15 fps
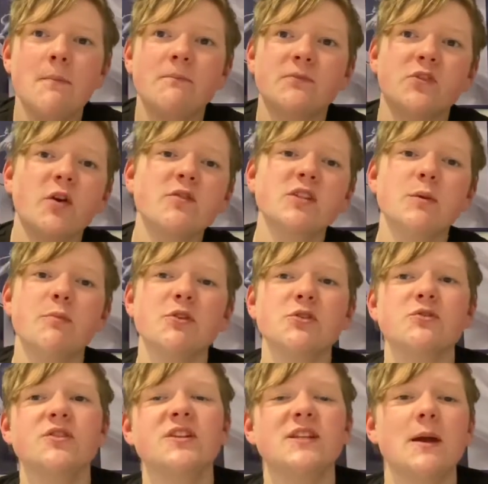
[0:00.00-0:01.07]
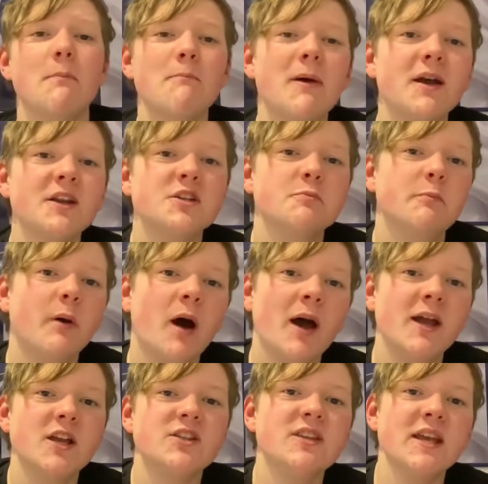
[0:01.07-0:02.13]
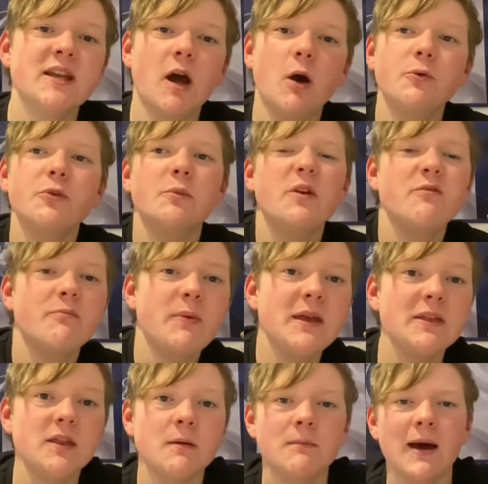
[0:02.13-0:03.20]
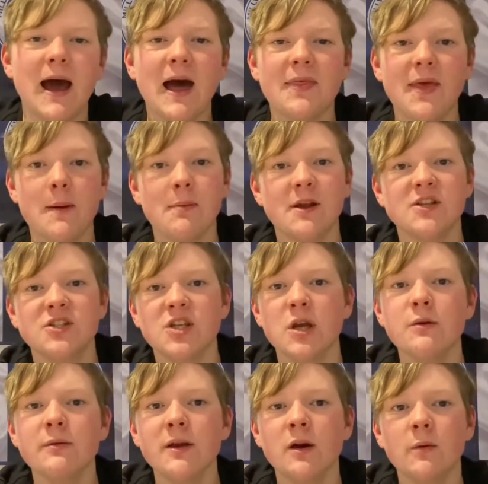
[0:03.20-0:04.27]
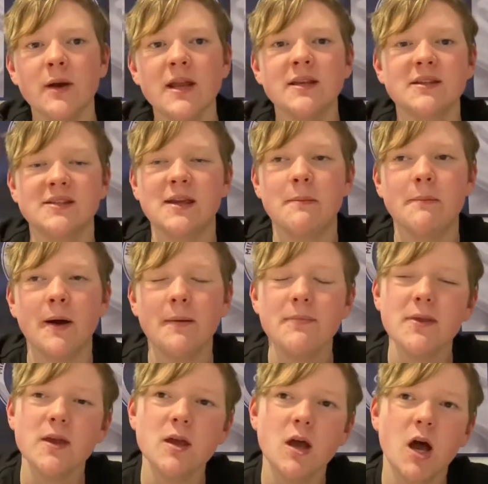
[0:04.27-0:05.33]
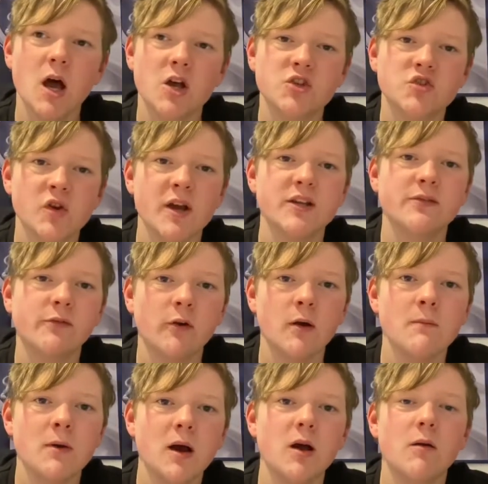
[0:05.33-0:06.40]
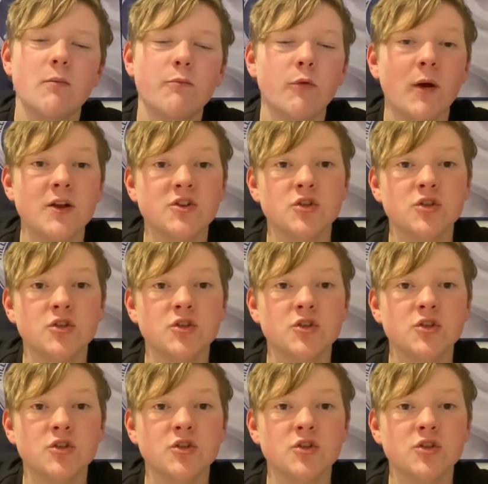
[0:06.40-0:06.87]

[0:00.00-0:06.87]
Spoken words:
So obviously, Bristol City are managed by Dean Holden. We beat them at their place 2-0 in December. Strikes from Bradshaw